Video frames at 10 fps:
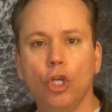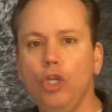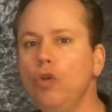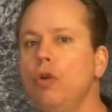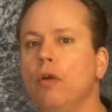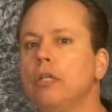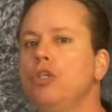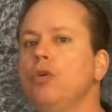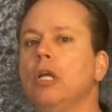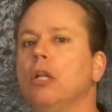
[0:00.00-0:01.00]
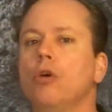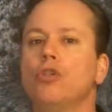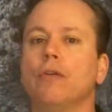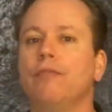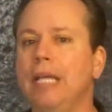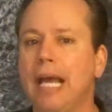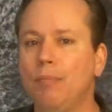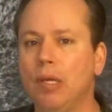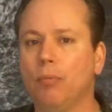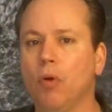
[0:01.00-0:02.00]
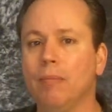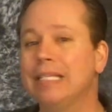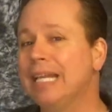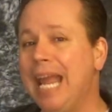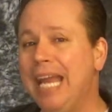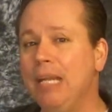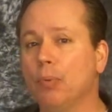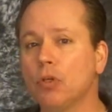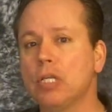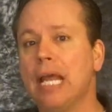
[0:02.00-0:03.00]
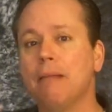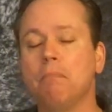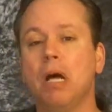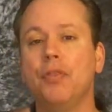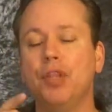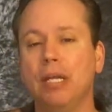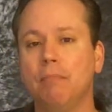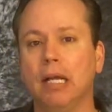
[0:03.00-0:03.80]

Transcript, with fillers: you know that you can close your VIP appointments at 80% month in,